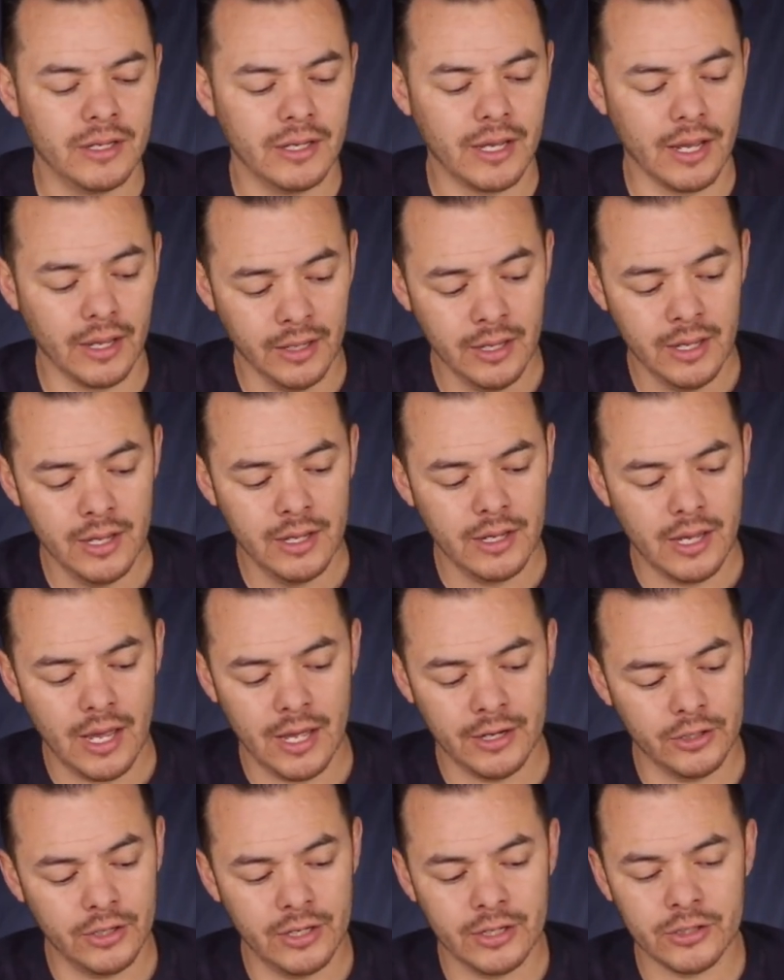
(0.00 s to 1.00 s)
Okay,
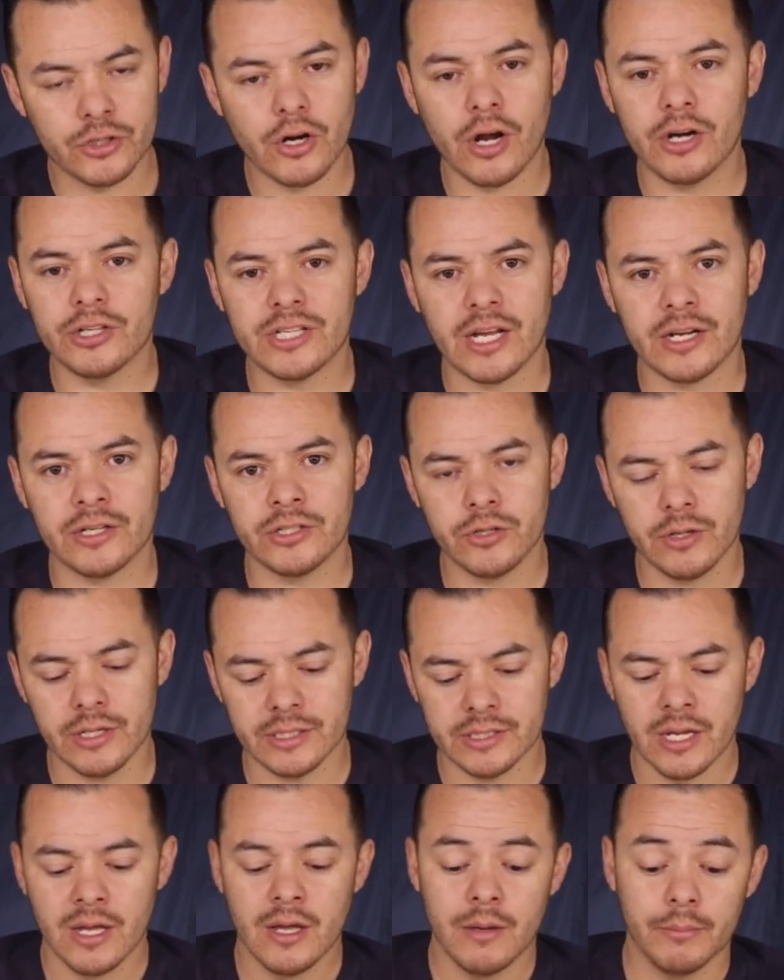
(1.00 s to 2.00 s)
and you didn't draw your second
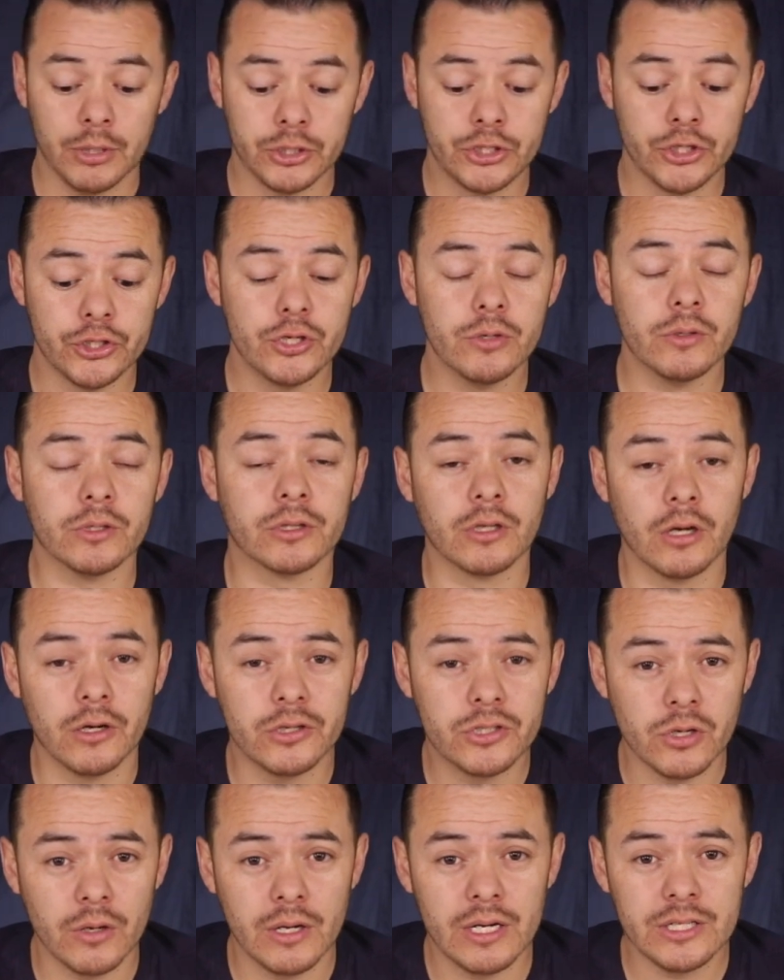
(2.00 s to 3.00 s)
choice, but you drew a
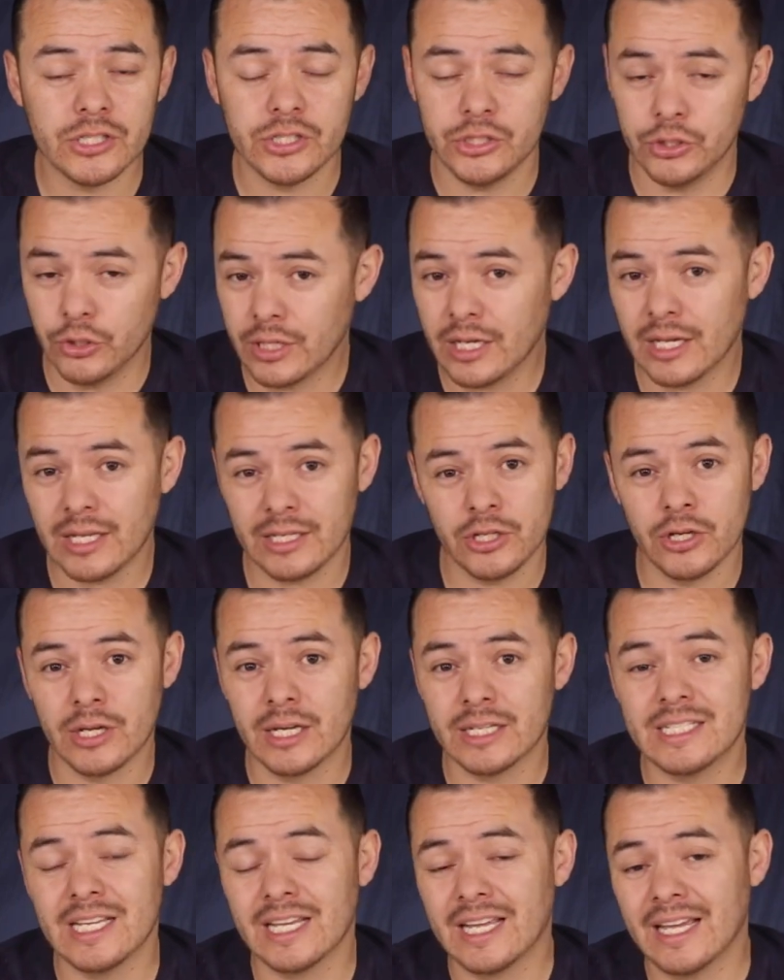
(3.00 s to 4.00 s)
third choice. You
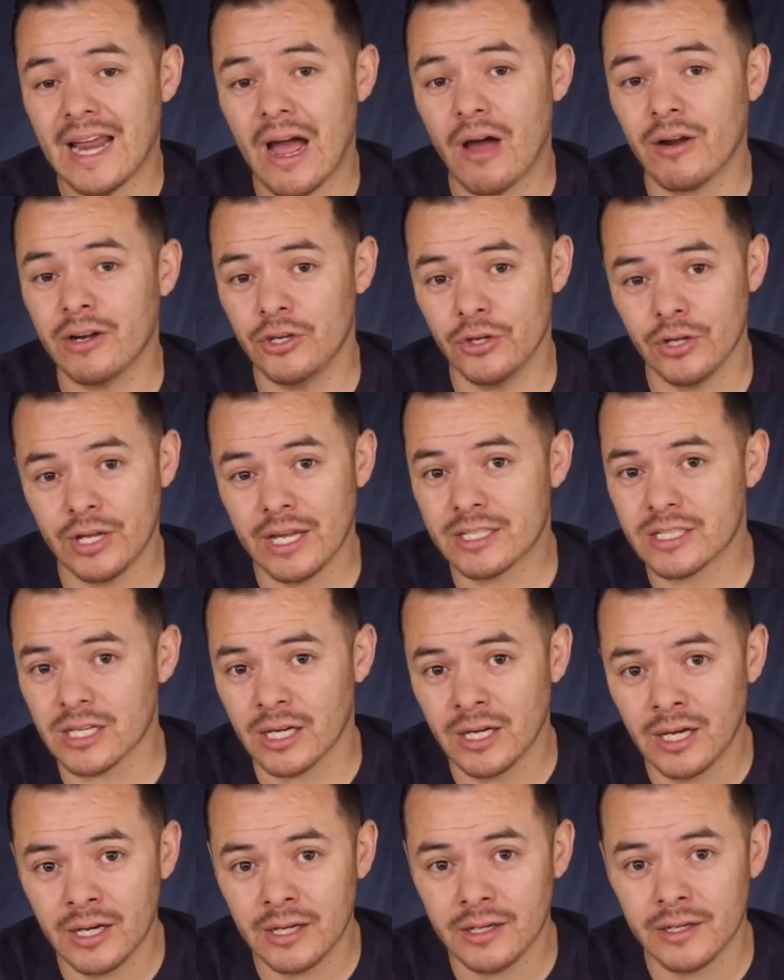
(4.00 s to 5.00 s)
get to get out and you get to
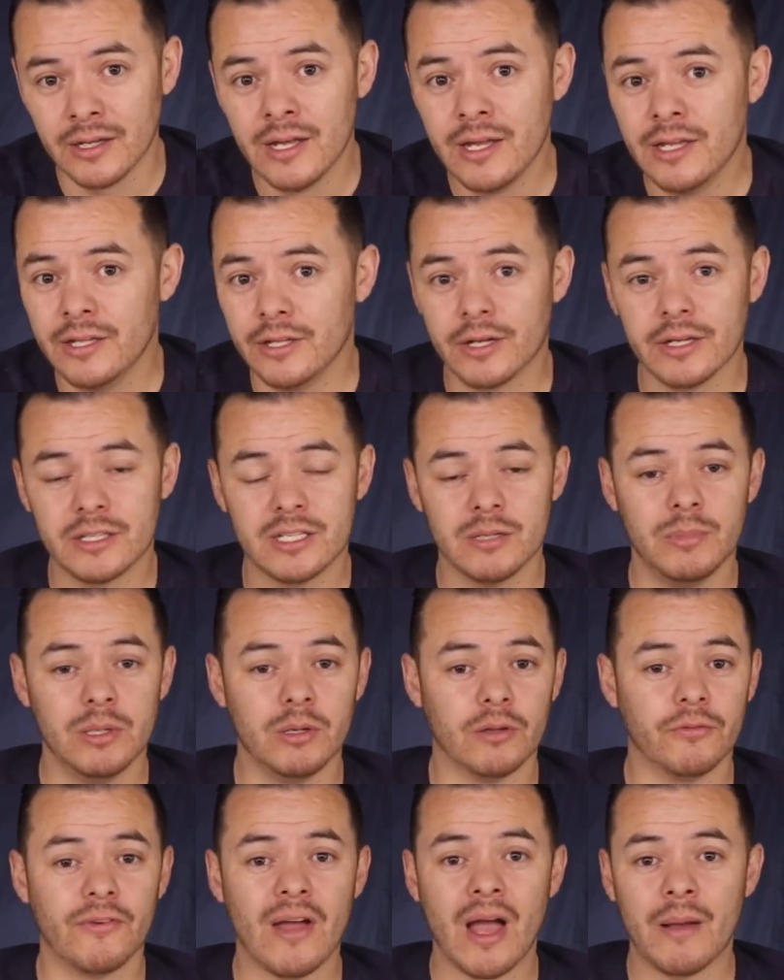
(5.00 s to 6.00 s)
hunt. You get to be
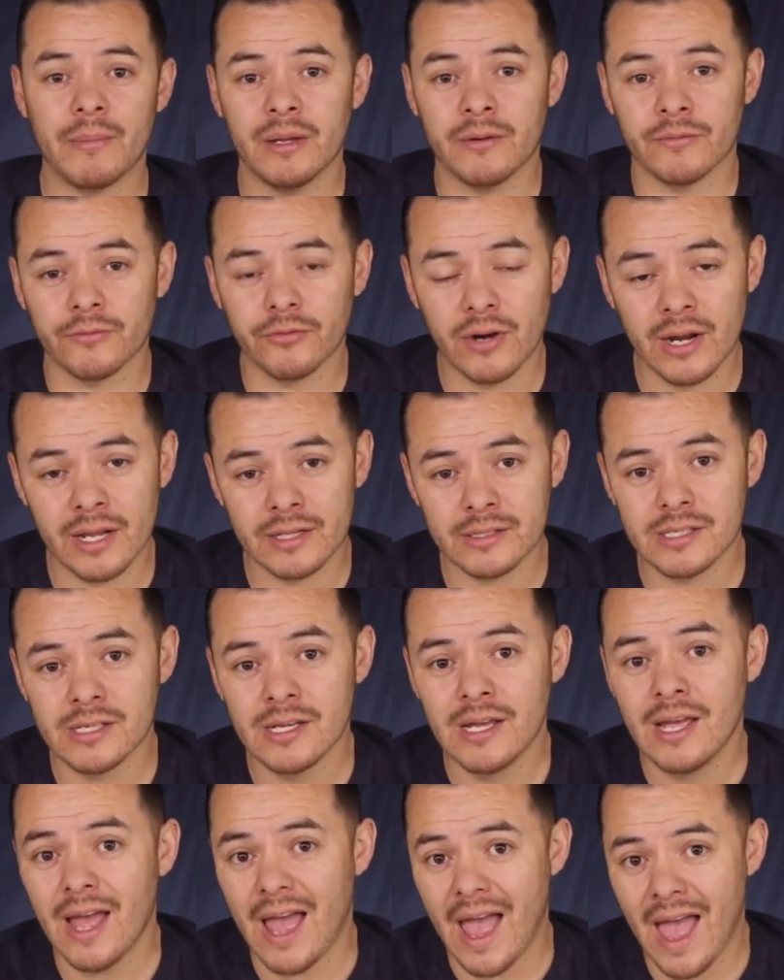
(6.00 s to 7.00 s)
with family and friends,
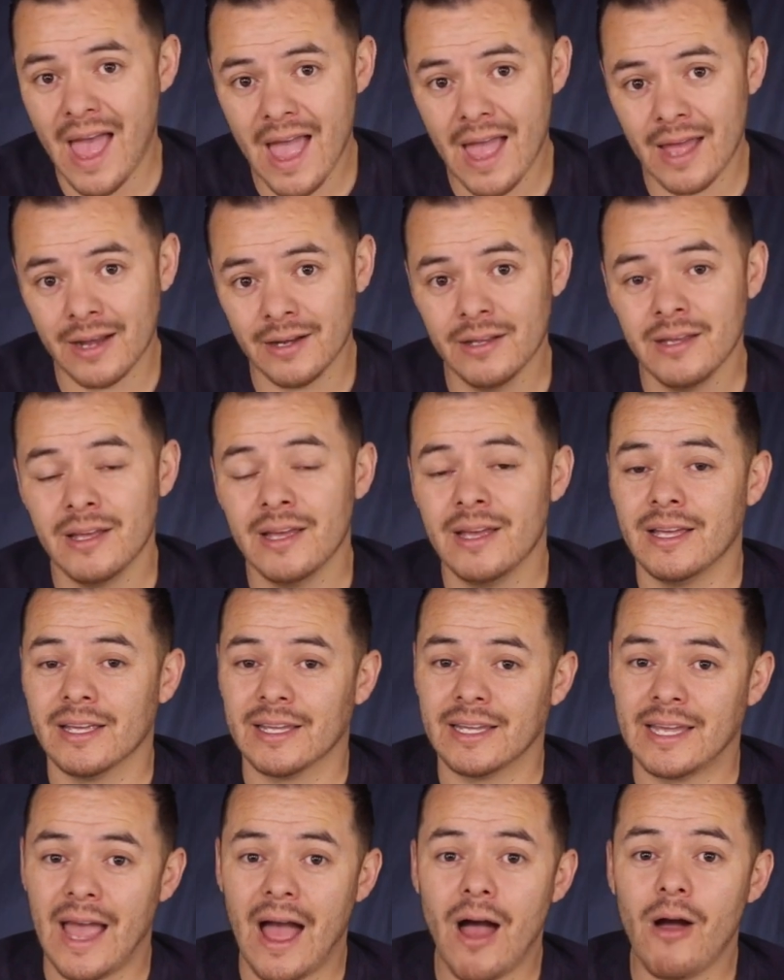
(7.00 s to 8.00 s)
and
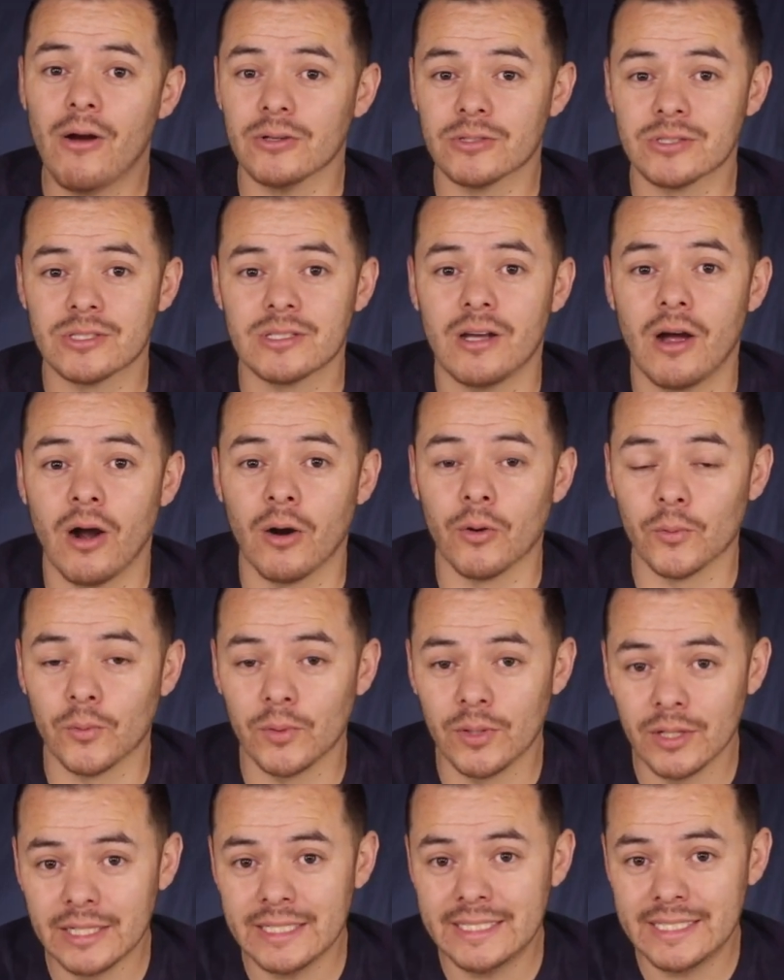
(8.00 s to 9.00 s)
cows are
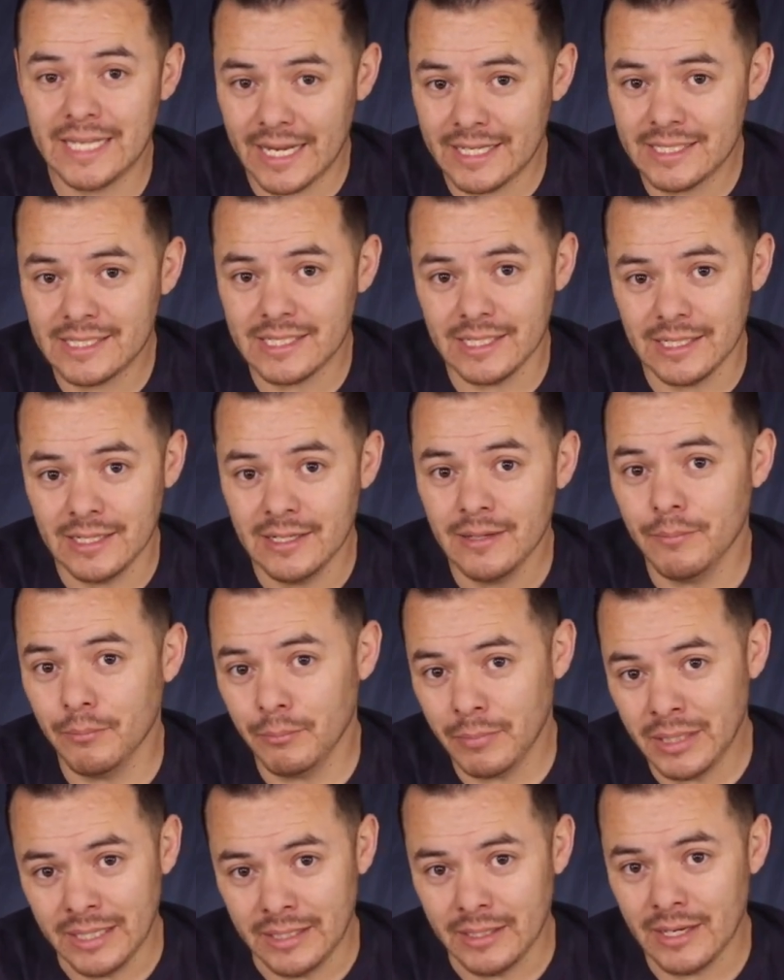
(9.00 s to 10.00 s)
really tasty
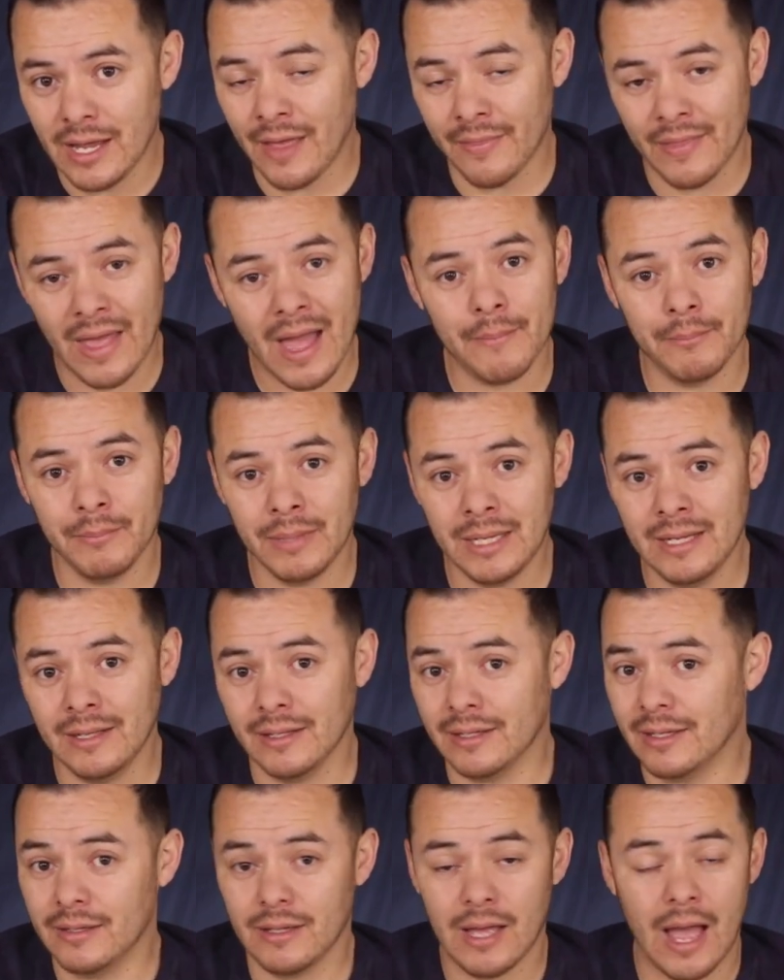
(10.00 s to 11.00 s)
meat, and that
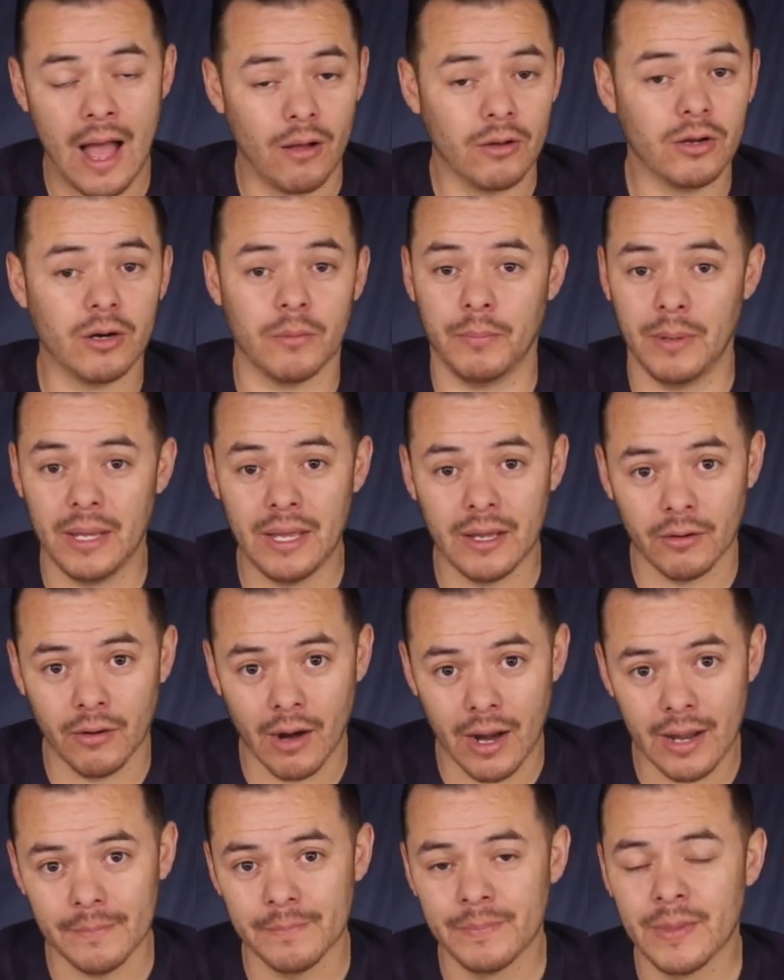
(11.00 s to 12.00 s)
meat, elk are big,
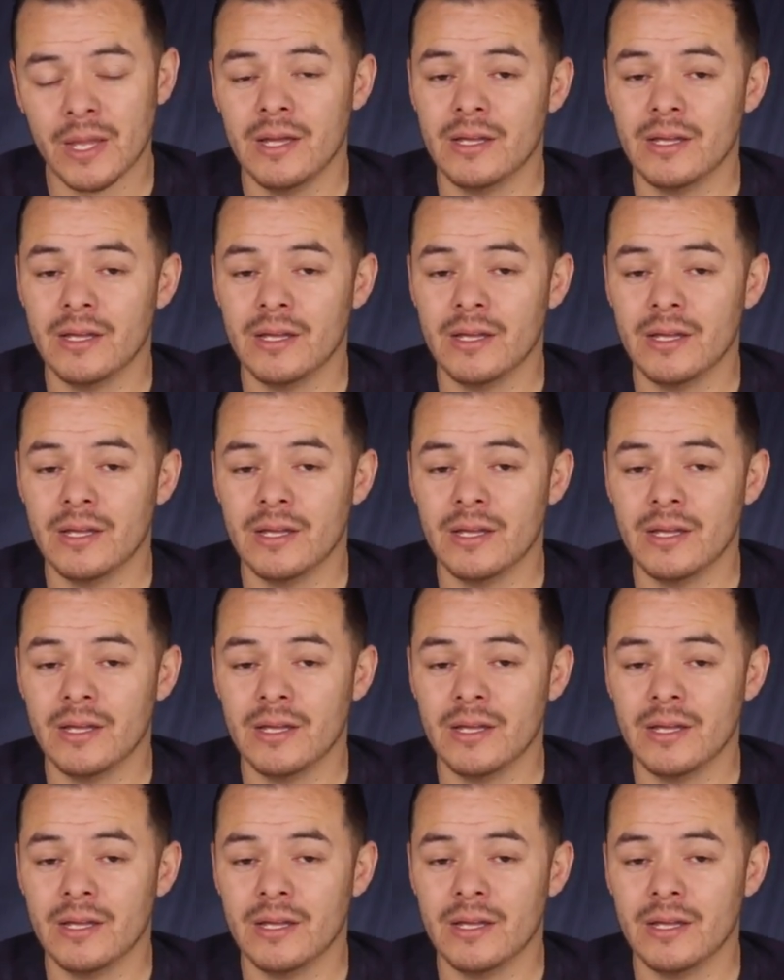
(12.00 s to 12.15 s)
right?